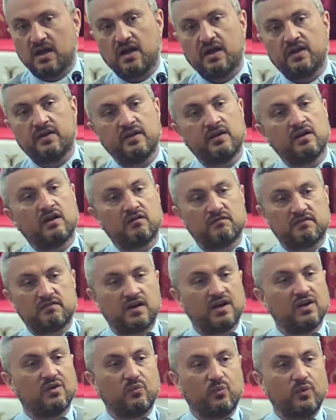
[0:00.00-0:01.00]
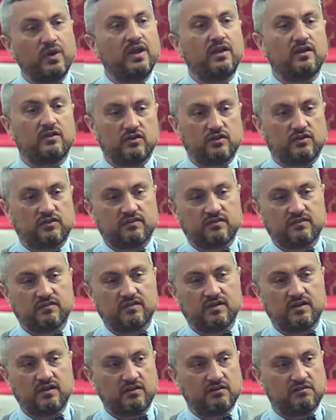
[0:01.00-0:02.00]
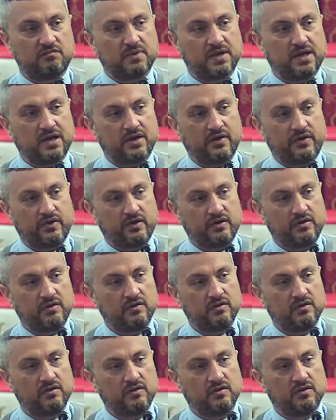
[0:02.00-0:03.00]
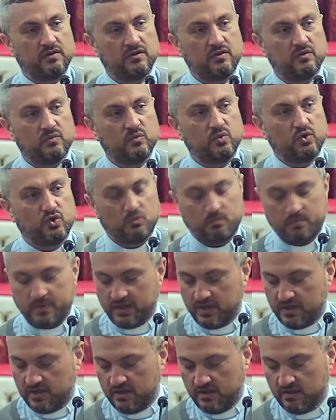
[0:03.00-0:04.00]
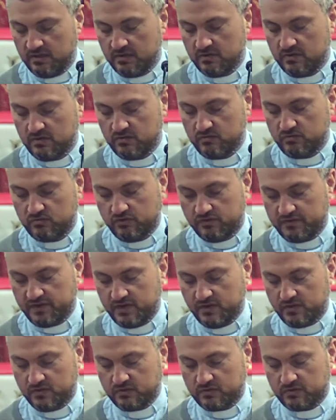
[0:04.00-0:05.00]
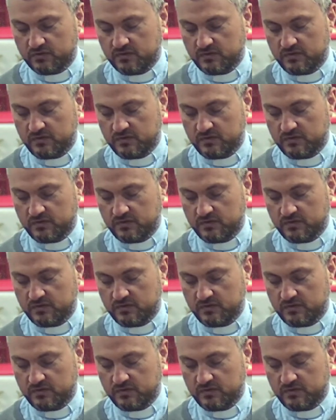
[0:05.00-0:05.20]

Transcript: And in our very weakness, his power will be revealed.